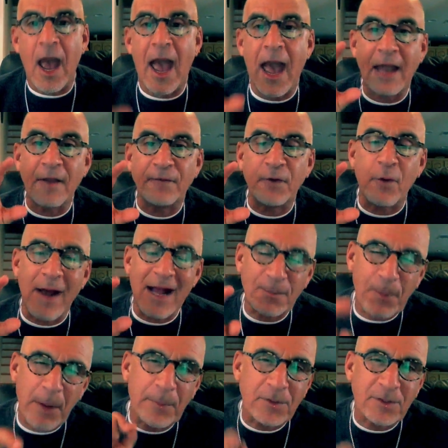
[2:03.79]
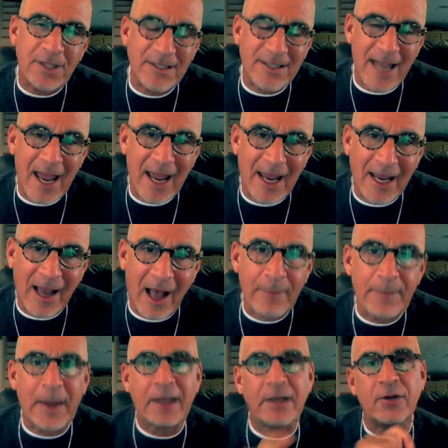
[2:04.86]
And if you ask people today,
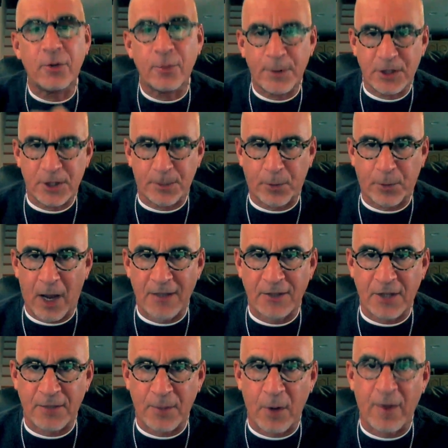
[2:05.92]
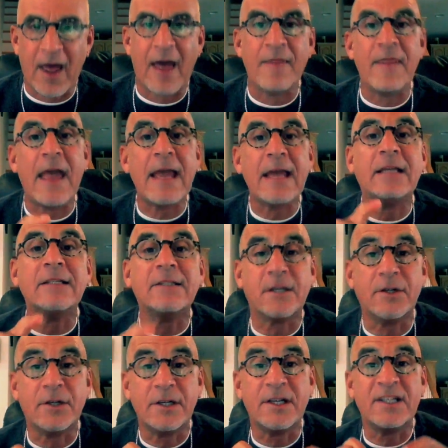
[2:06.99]
I bet you'd be surprised at that. And they
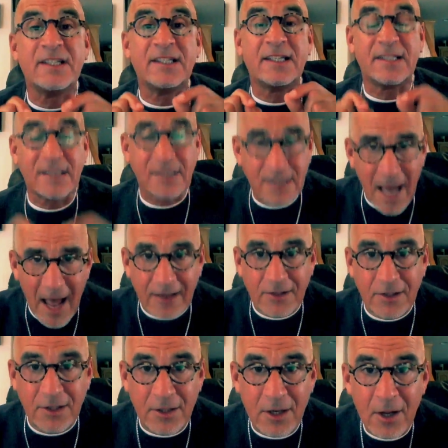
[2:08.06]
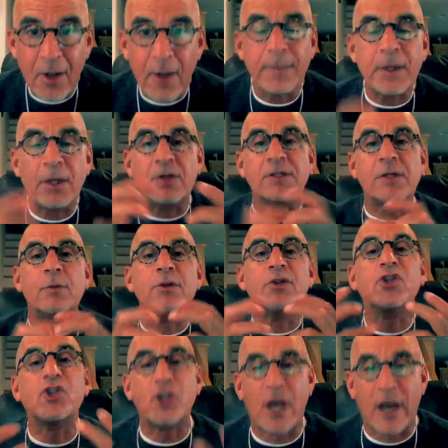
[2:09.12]
considered it a success because it was
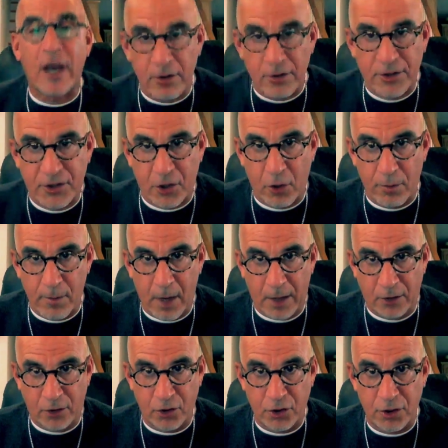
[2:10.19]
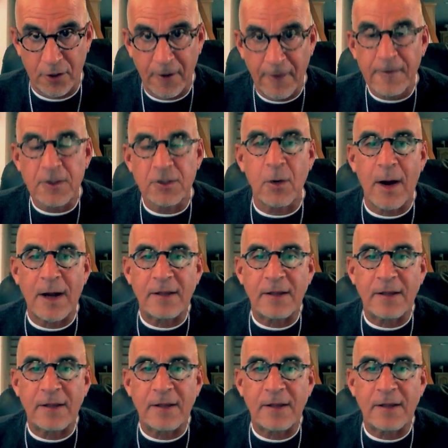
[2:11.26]
shared so much. So